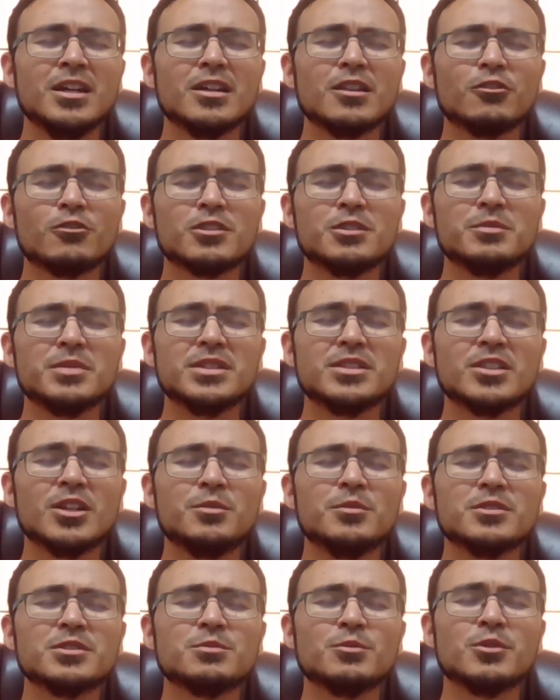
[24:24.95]
Lord, to be so
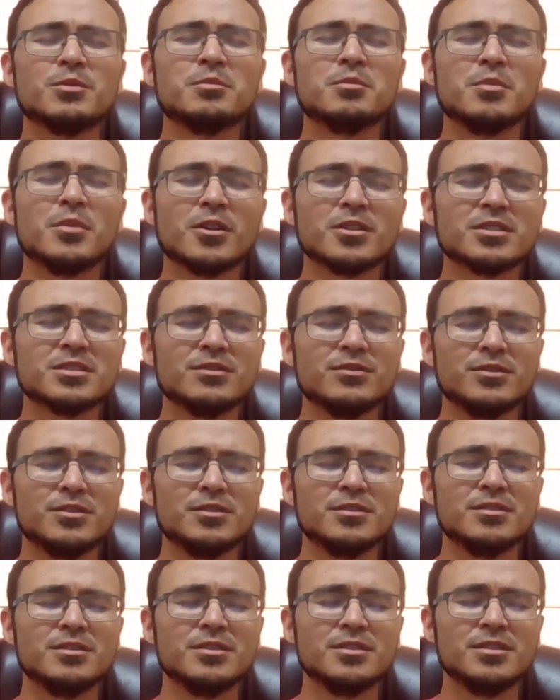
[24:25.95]
much more
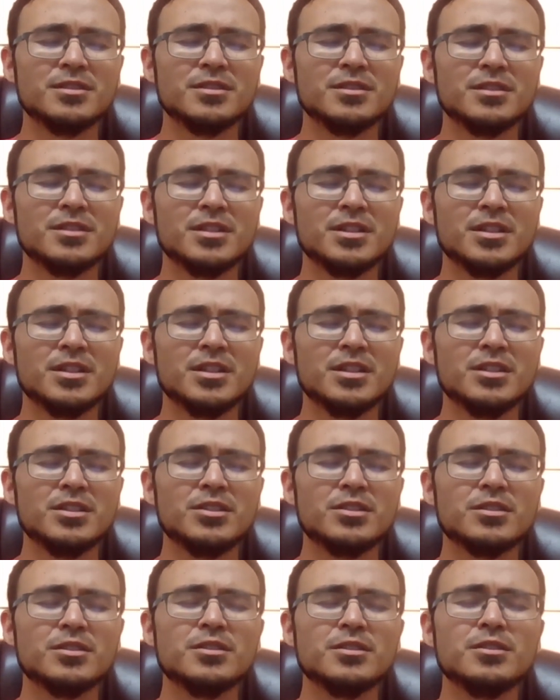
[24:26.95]
merciful
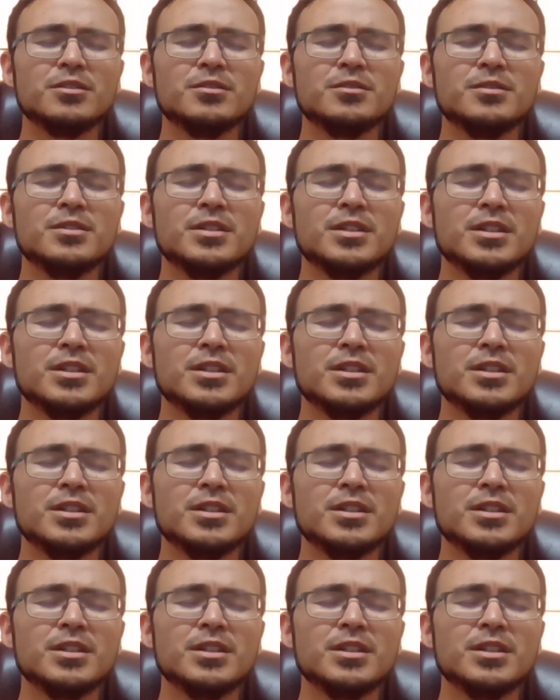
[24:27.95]
to